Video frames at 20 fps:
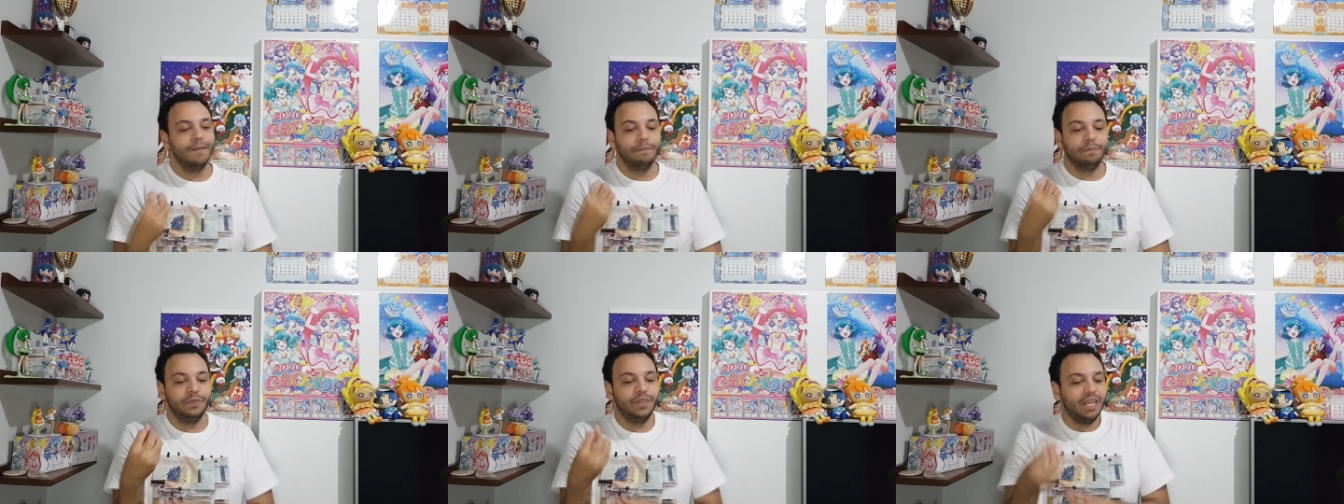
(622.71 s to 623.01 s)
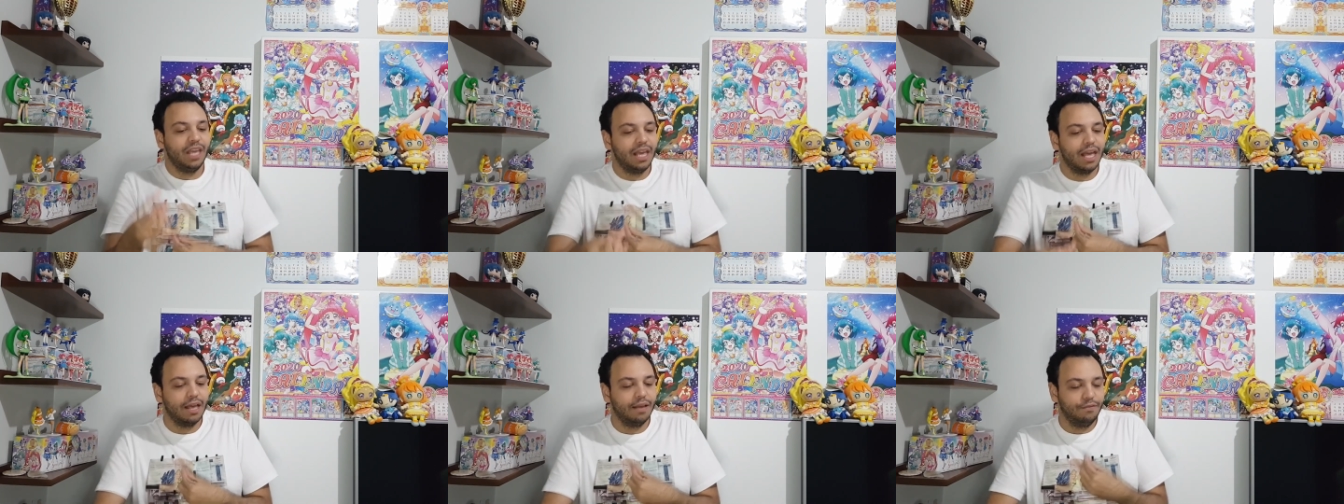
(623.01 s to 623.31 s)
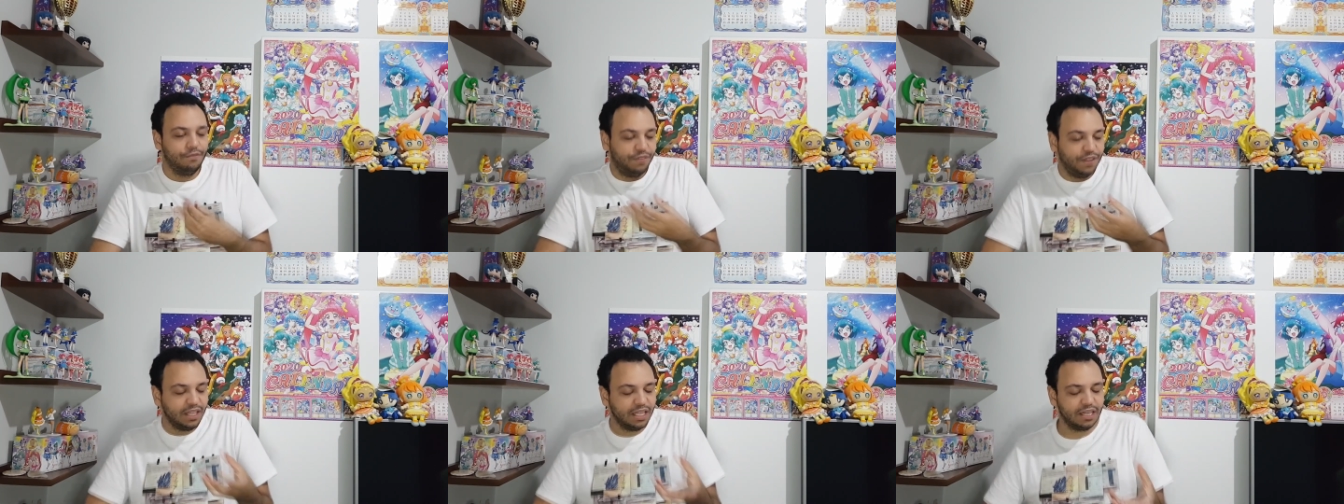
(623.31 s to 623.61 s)
the
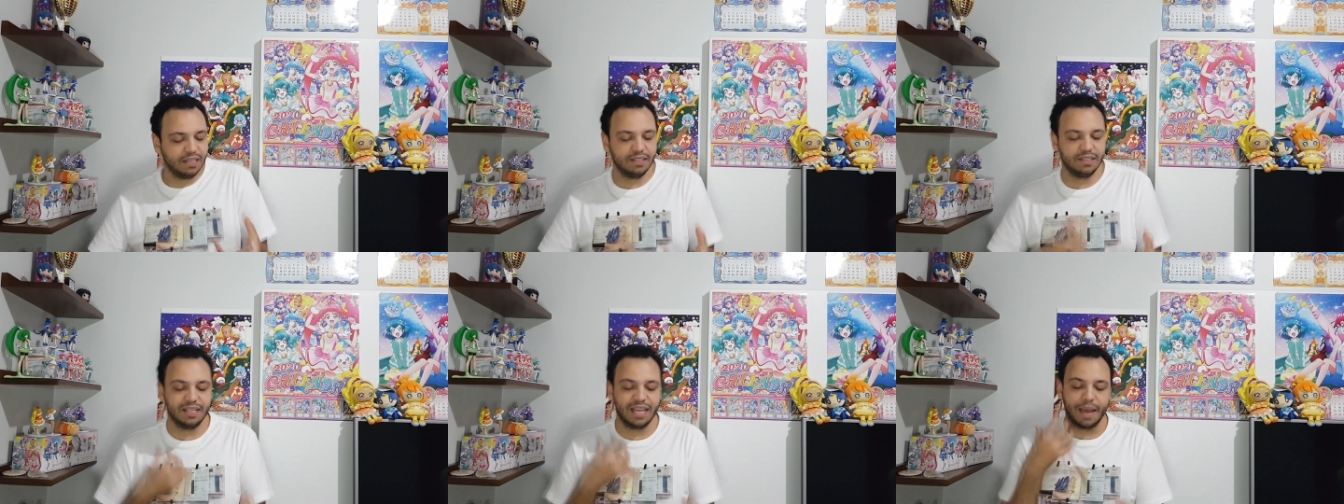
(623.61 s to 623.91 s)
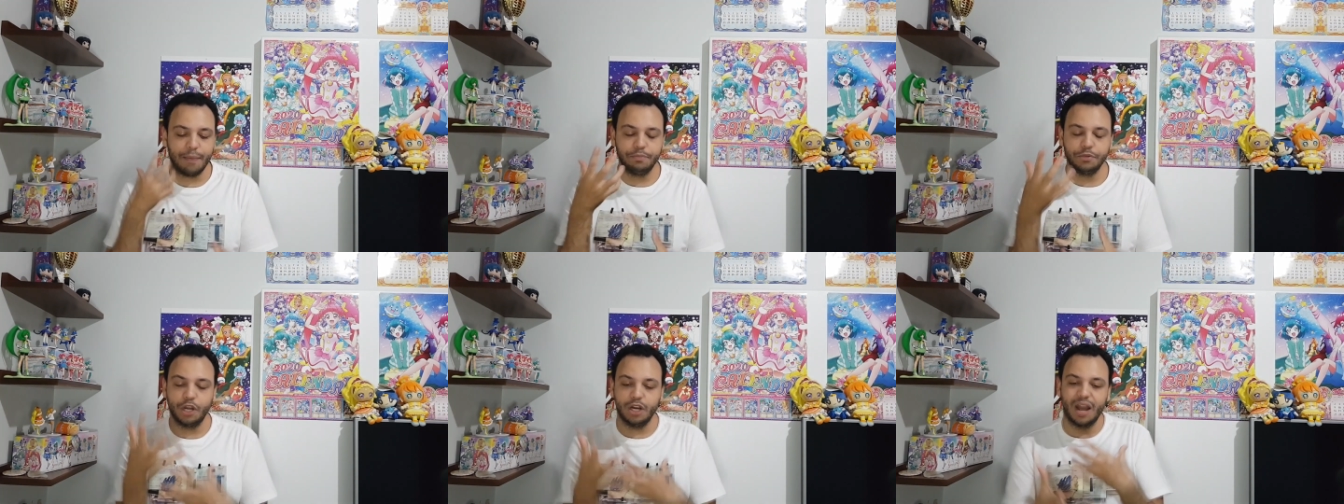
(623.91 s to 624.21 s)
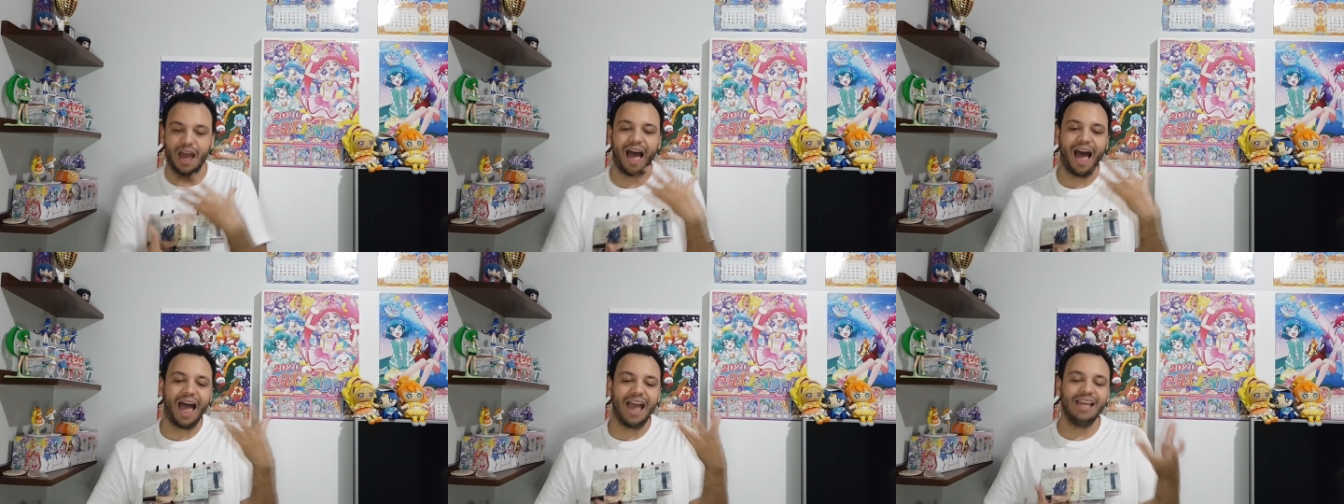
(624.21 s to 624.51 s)
villains kept on
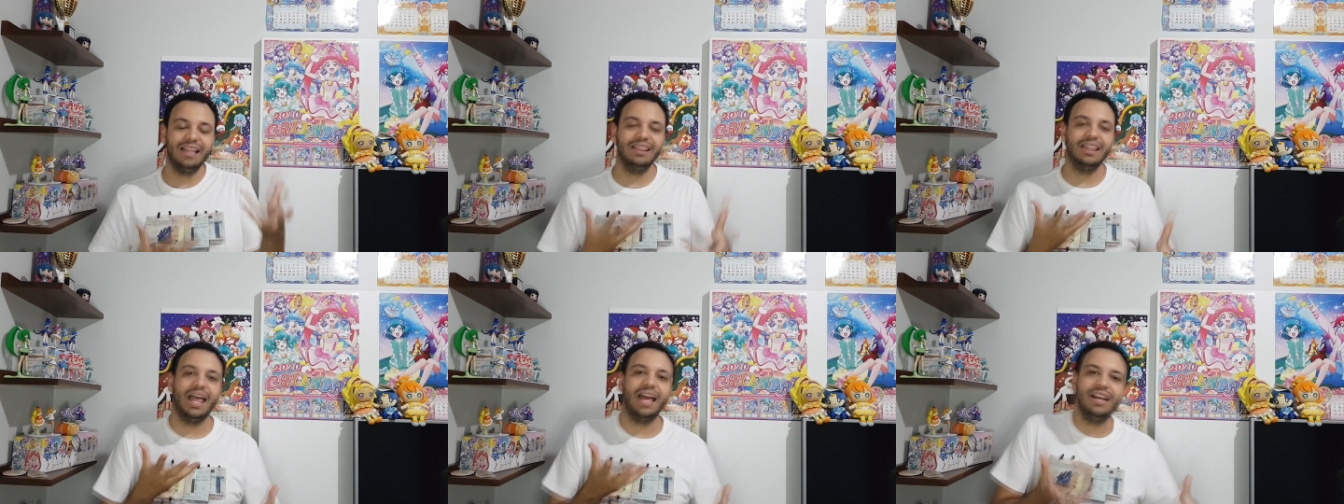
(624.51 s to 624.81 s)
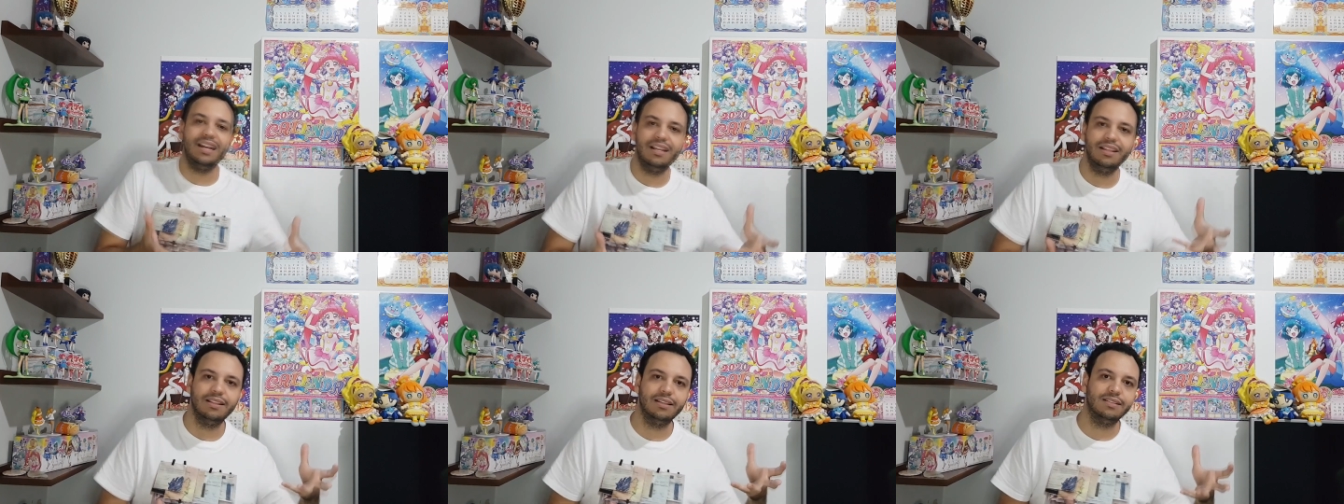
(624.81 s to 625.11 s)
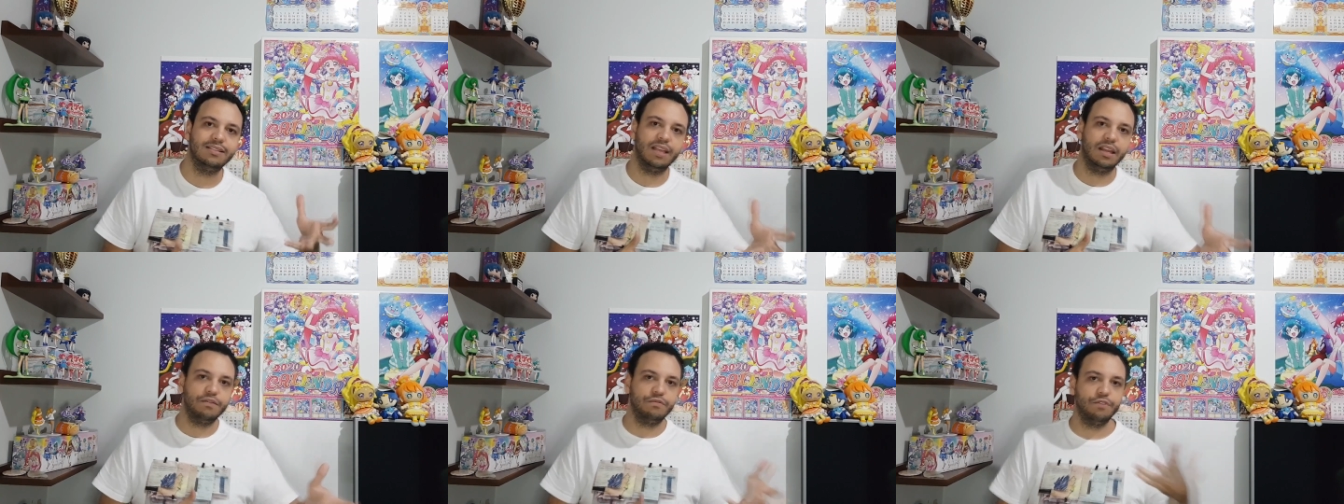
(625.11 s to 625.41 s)
highlighting
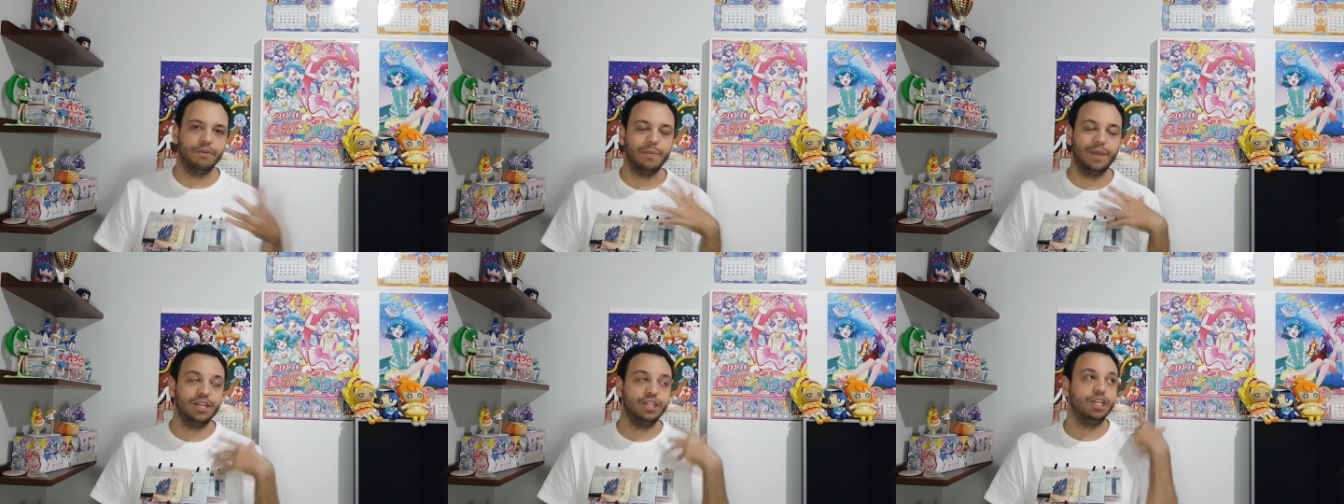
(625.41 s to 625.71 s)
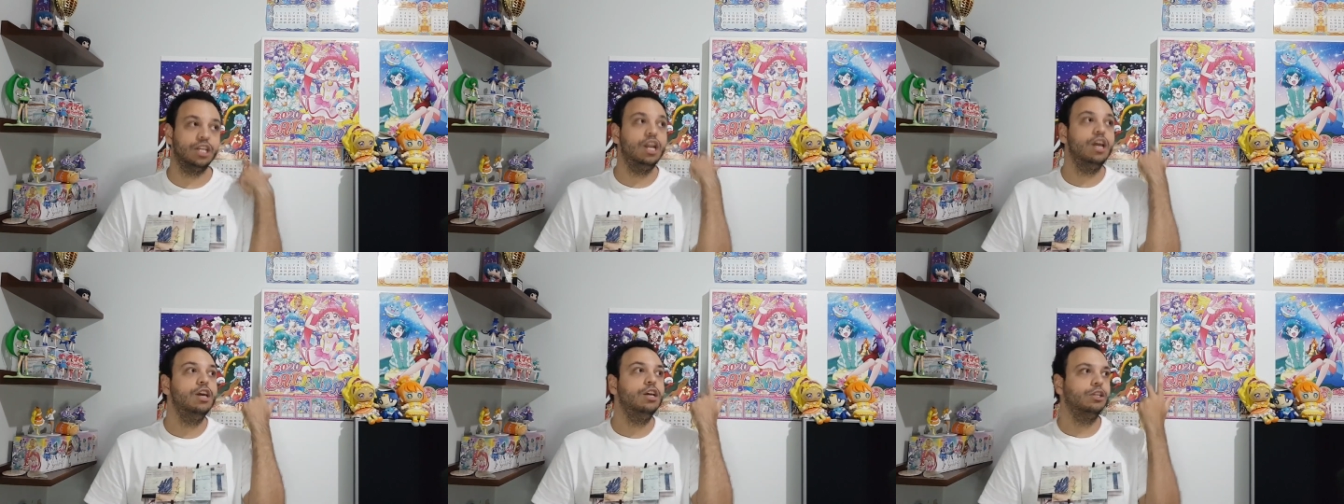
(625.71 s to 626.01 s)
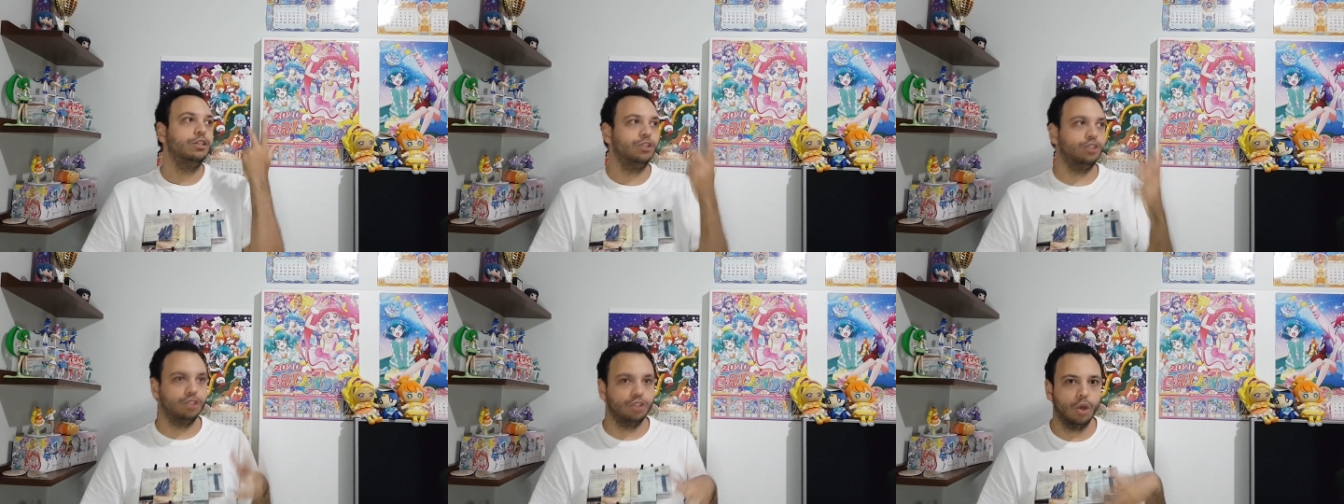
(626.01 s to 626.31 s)
this information
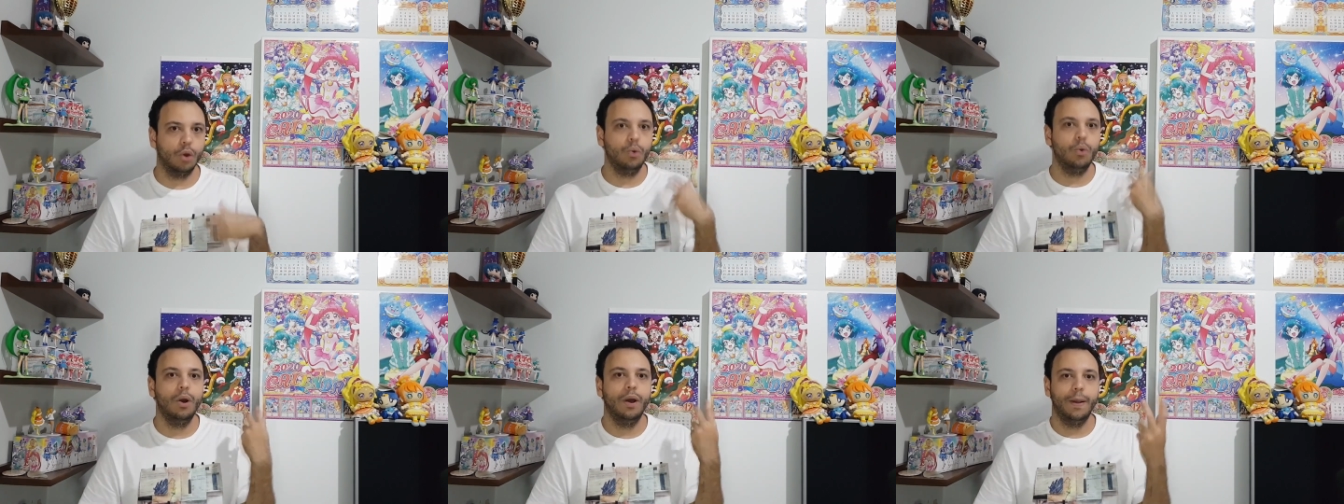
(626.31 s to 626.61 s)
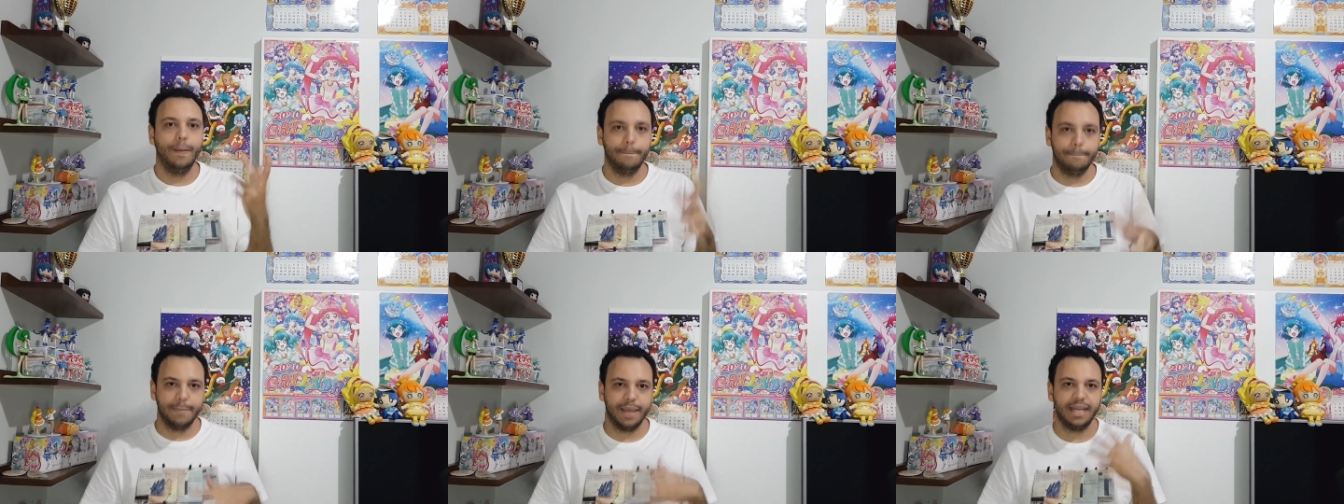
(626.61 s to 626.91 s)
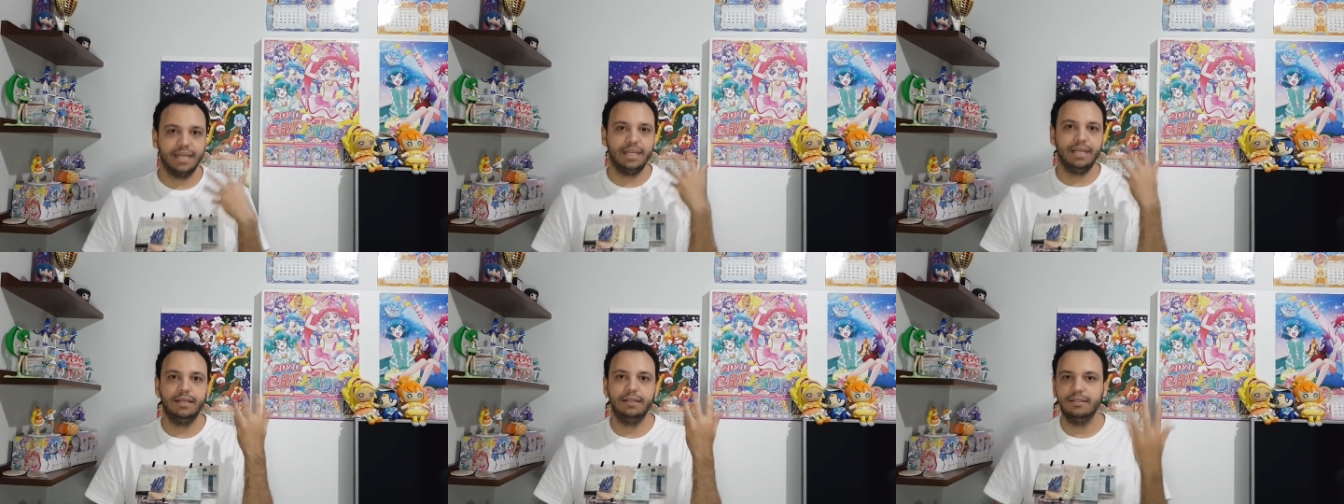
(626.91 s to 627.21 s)
so
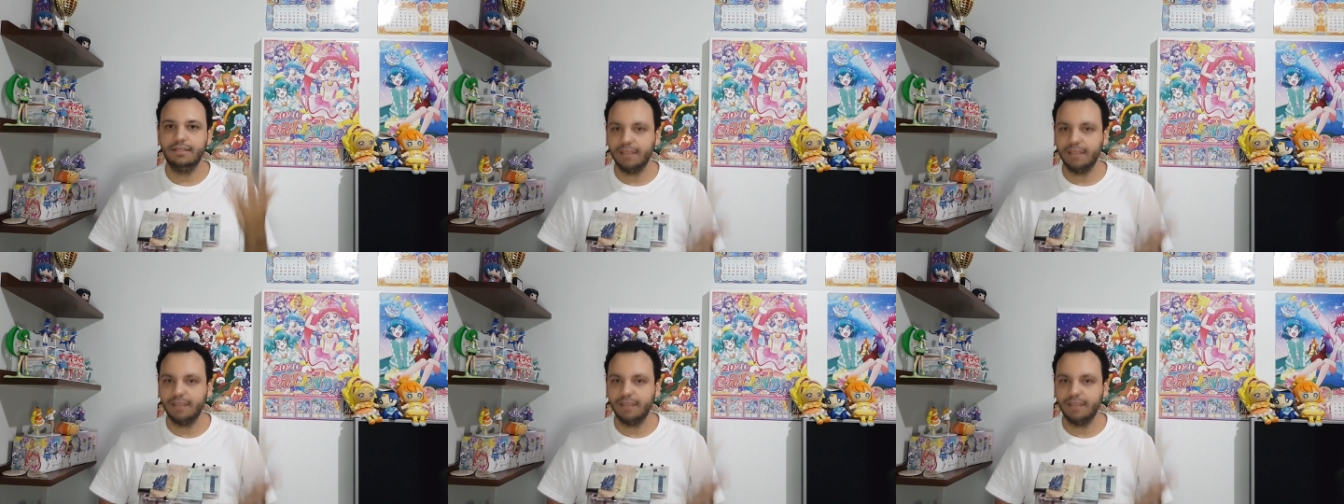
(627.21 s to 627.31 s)
many